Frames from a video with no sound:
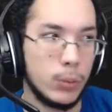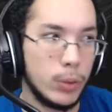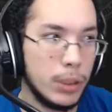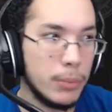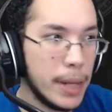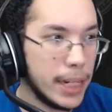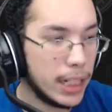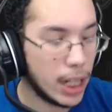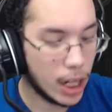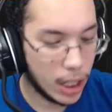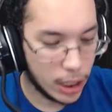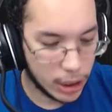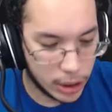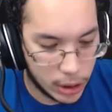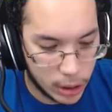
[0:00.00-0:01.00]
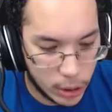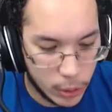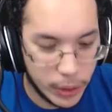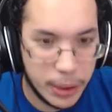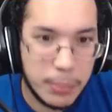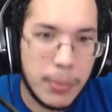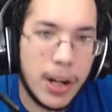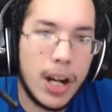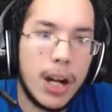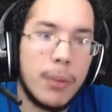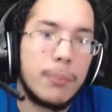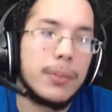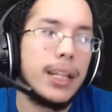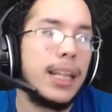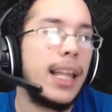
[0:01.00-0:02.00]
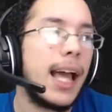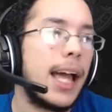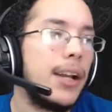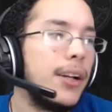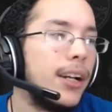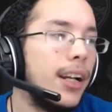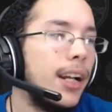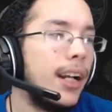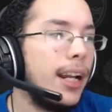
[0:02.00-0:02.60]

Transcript: We made our creep up the ladder.